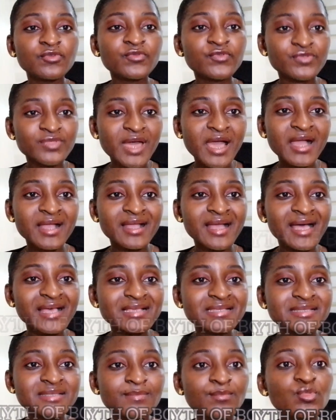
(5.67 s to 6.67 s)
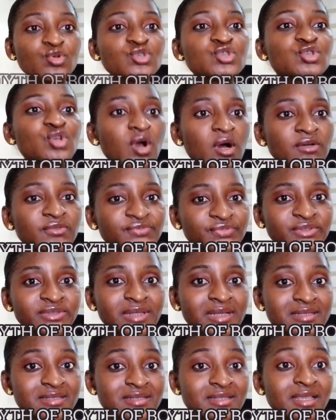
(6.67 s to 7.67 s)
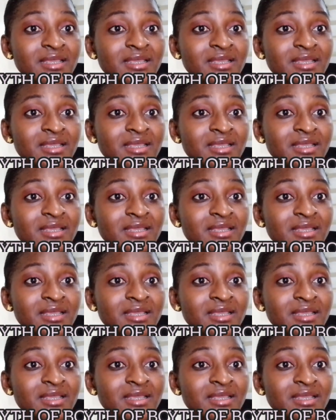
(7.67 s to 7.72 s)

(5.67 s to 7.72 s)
you've tagged as most confident,